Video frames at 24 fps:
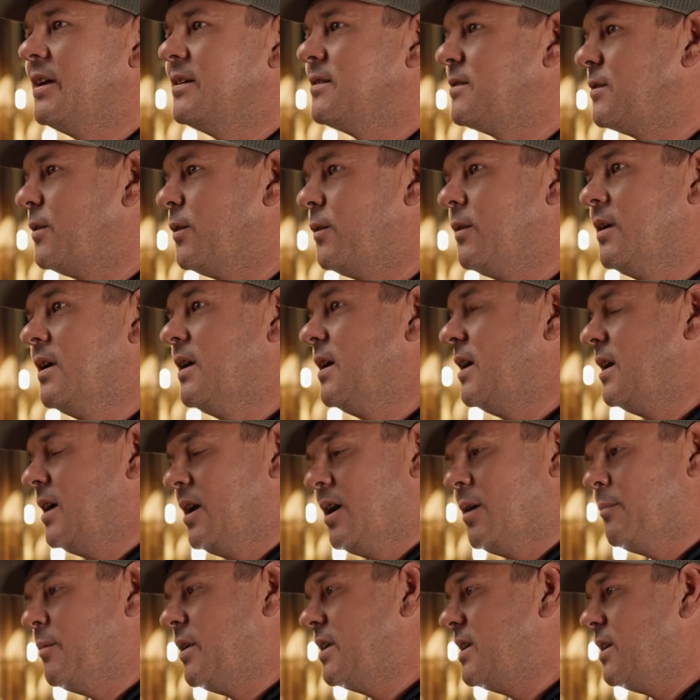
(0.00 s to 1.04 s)
So,
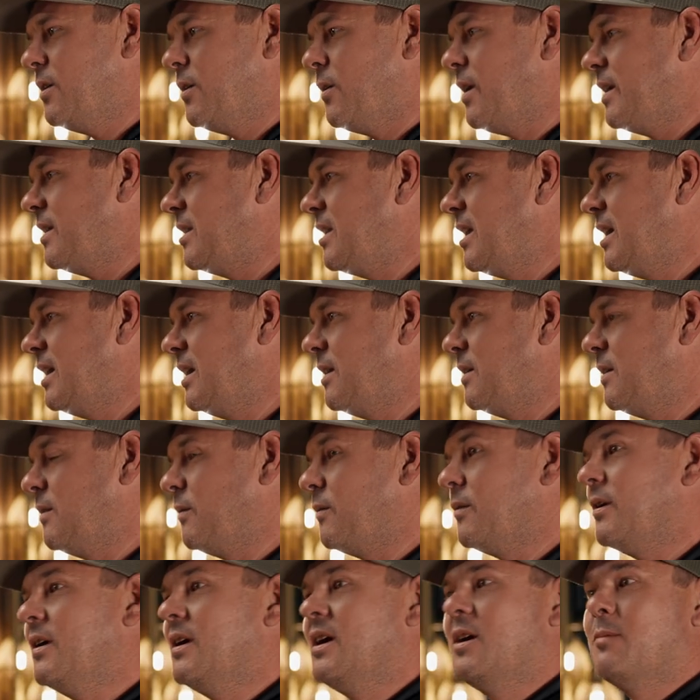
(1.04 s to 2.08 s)
but you know, I think
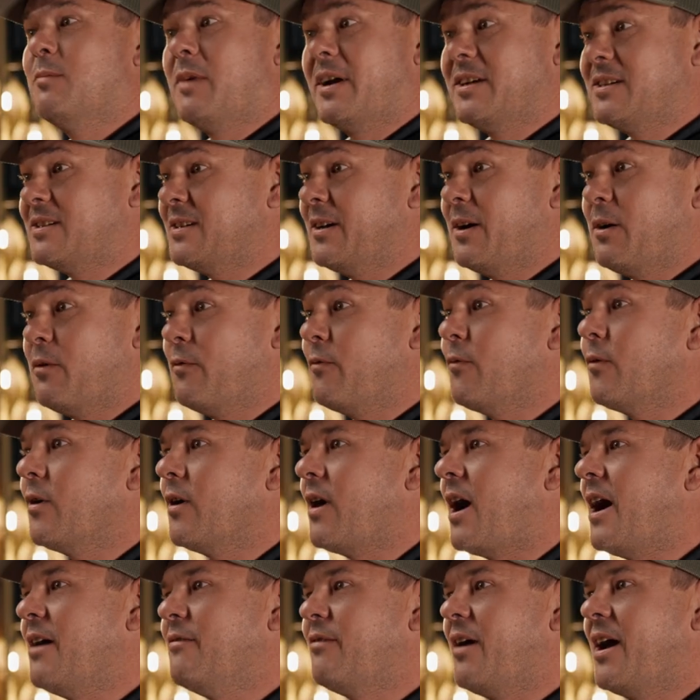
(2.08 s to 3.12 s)
myself where
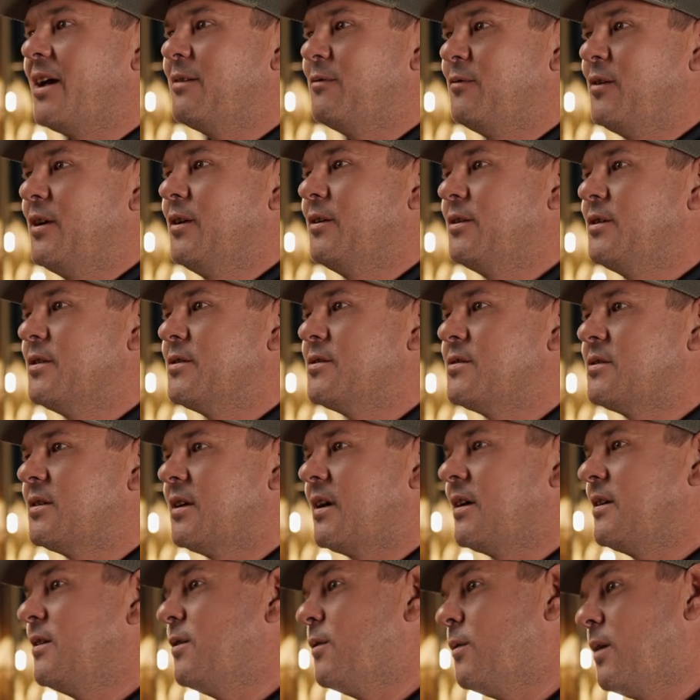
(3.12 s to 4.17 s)
I've had failures,
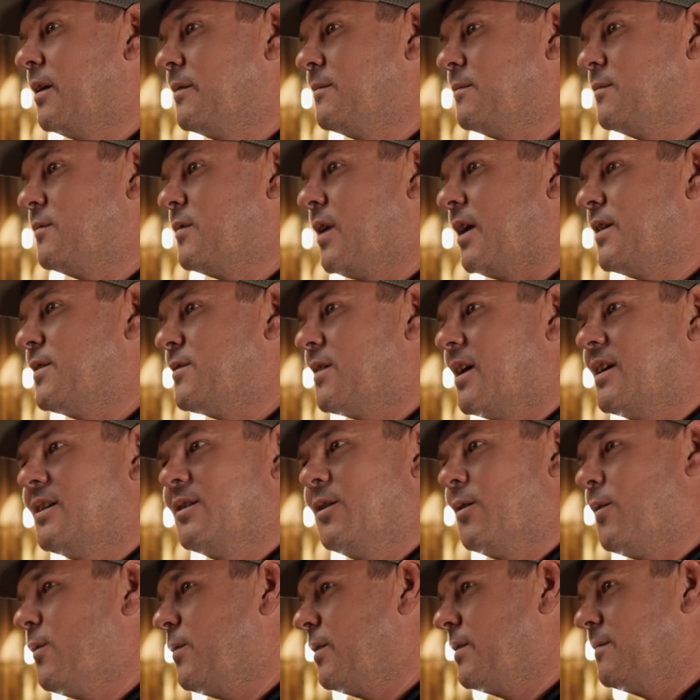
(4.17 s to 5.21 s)
you know, I, I tried
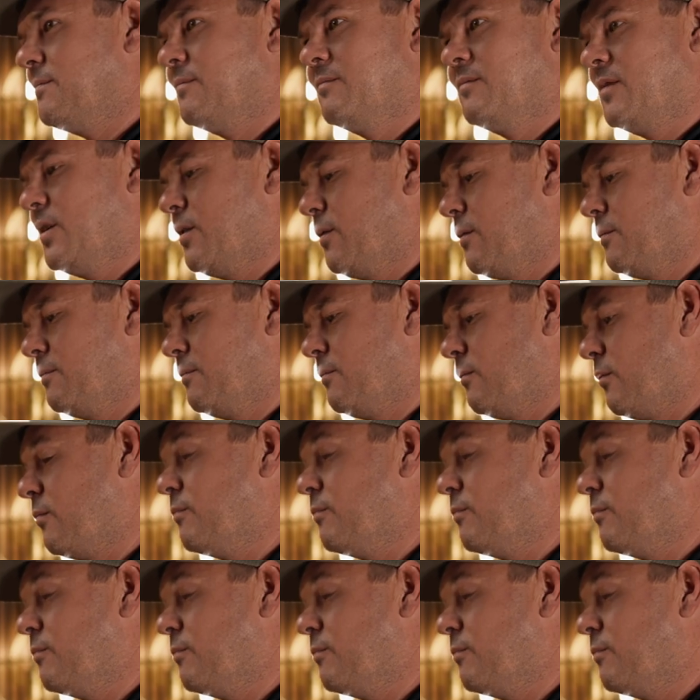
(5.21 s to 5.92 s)
going, you know,